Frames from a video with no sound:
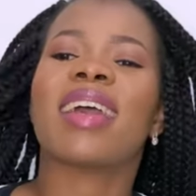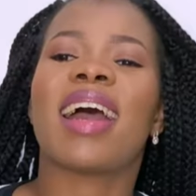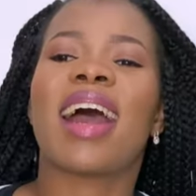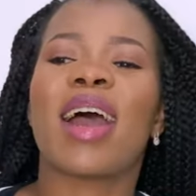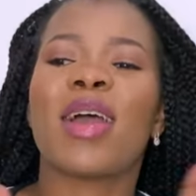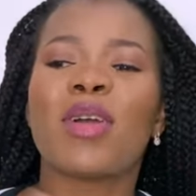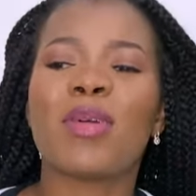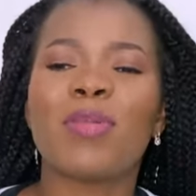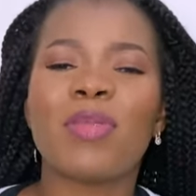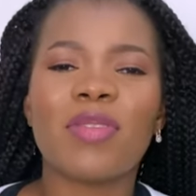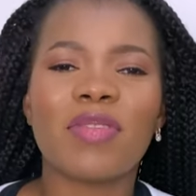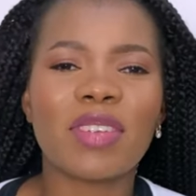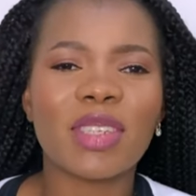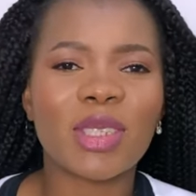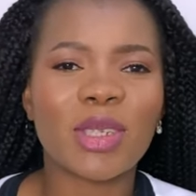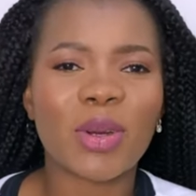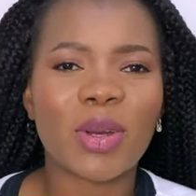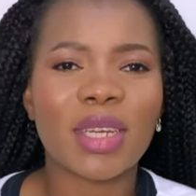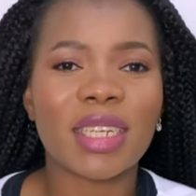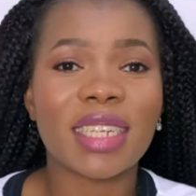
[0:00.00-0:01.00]
I hope you've
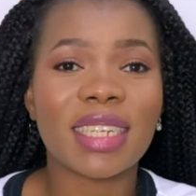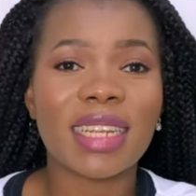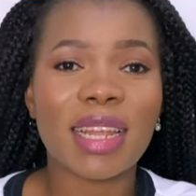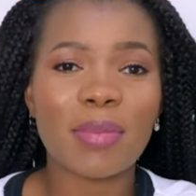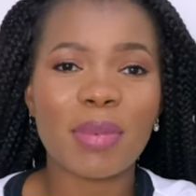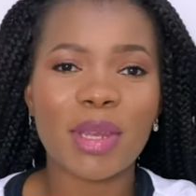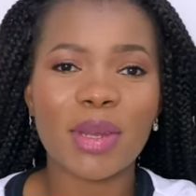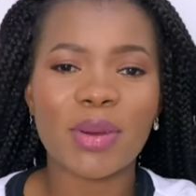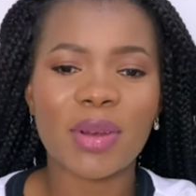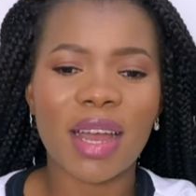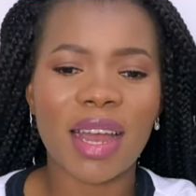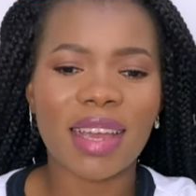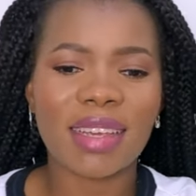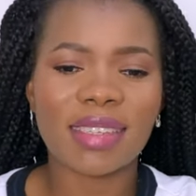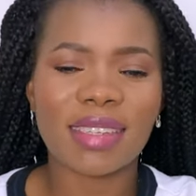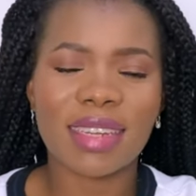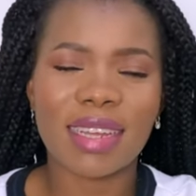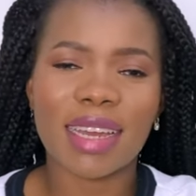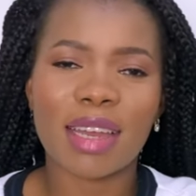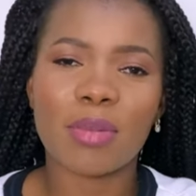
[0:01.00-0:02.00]
enjoyed it. Let me know, guys,
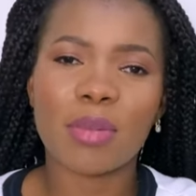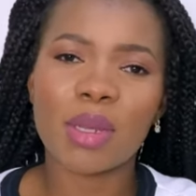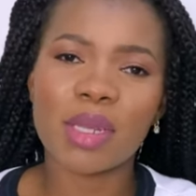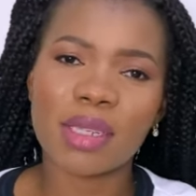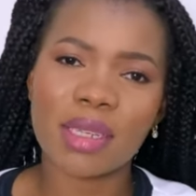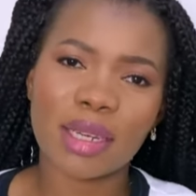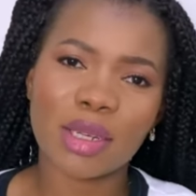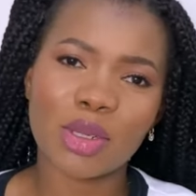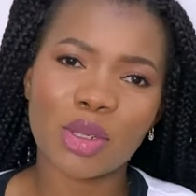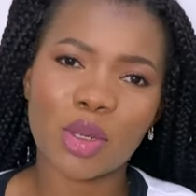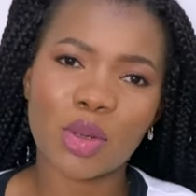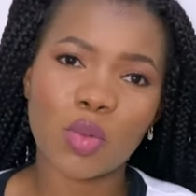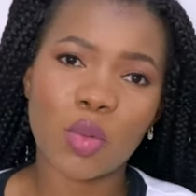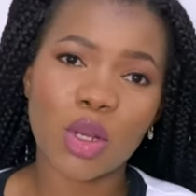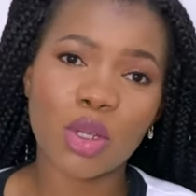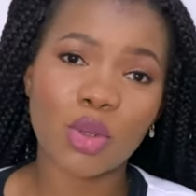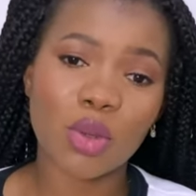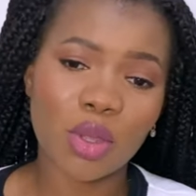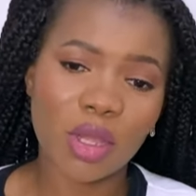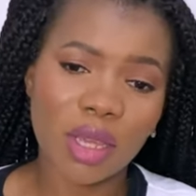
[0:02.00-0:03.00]
in the comment section
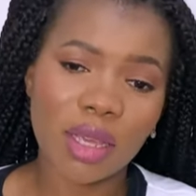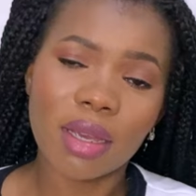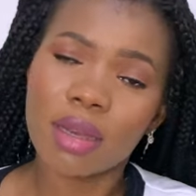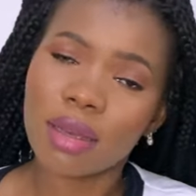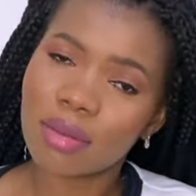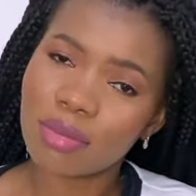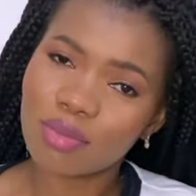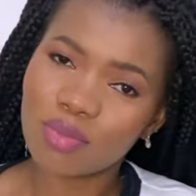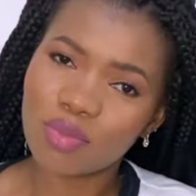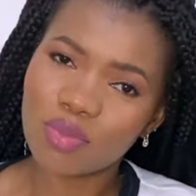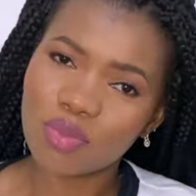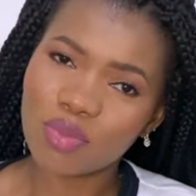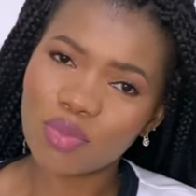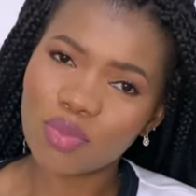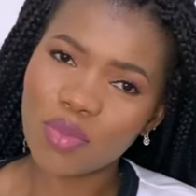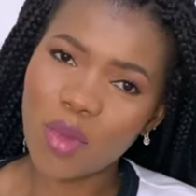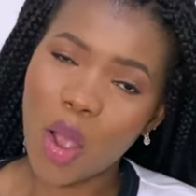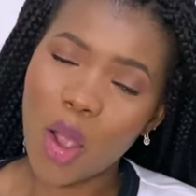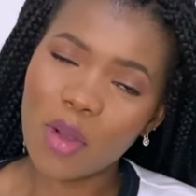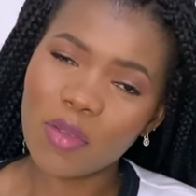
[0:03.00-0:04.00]
what you think
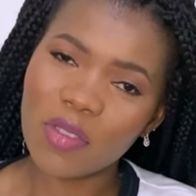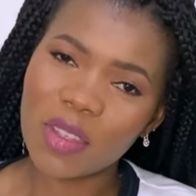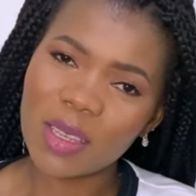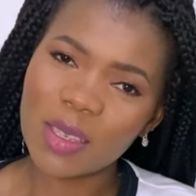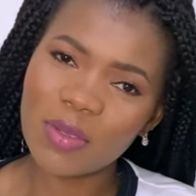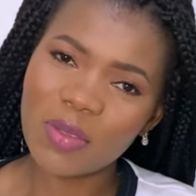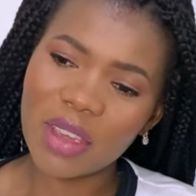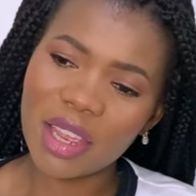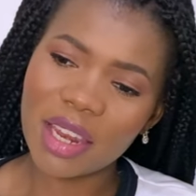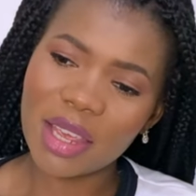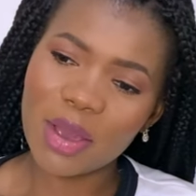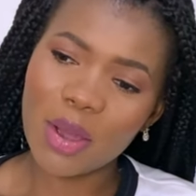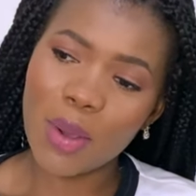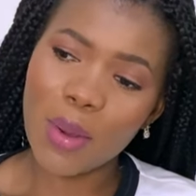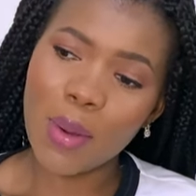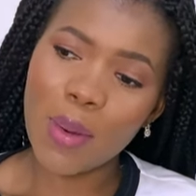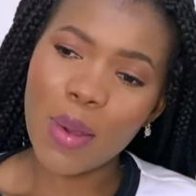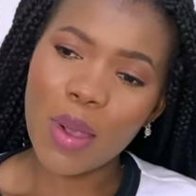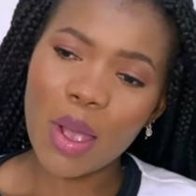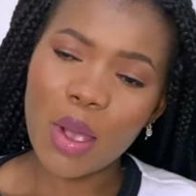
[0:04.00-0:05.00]
of this
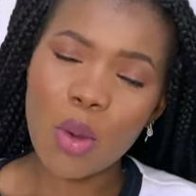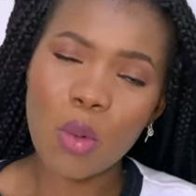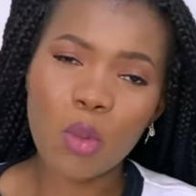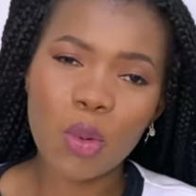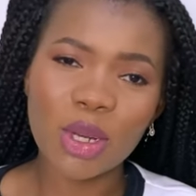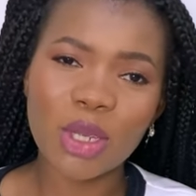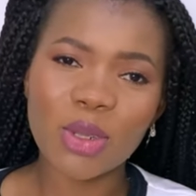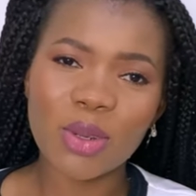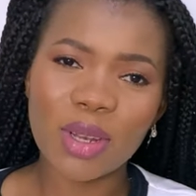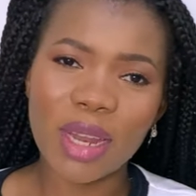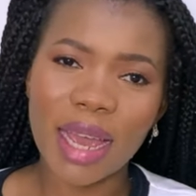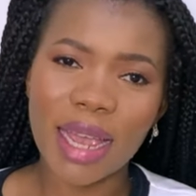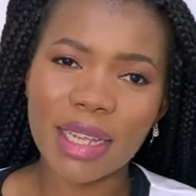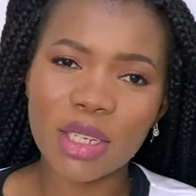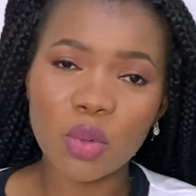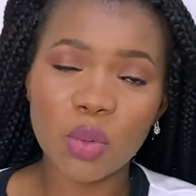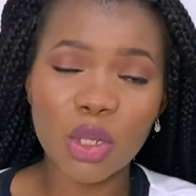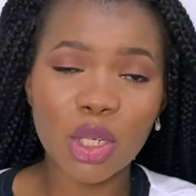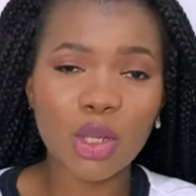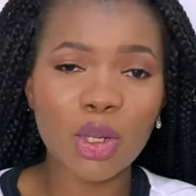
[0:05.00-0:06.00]
video, what you
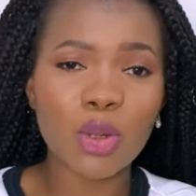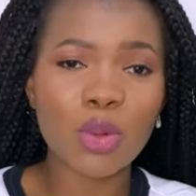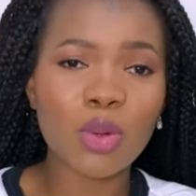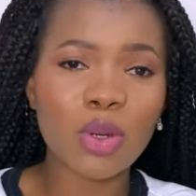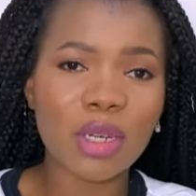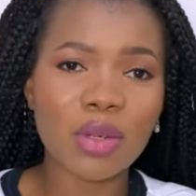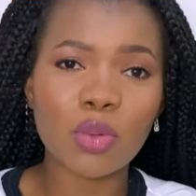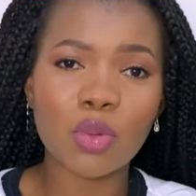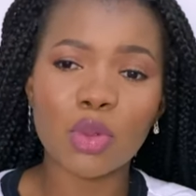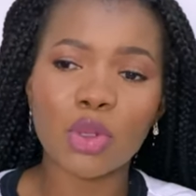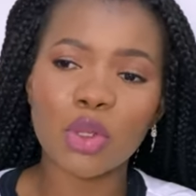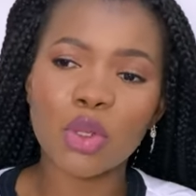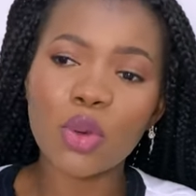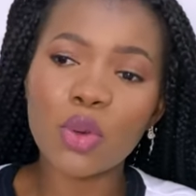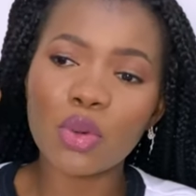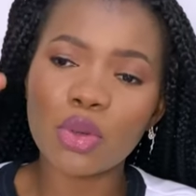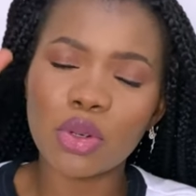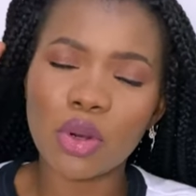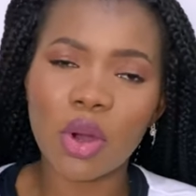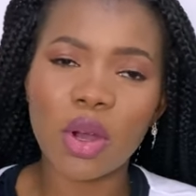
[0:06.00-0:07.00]
liked, which look would you
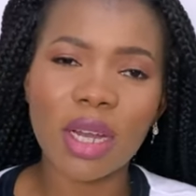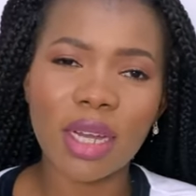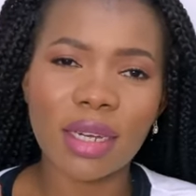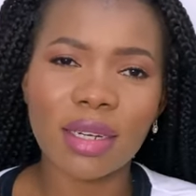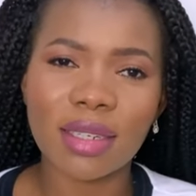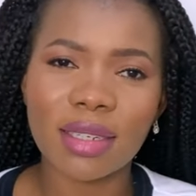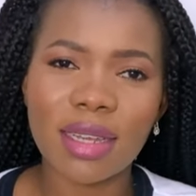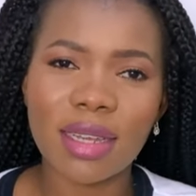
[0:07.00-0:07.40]
rock.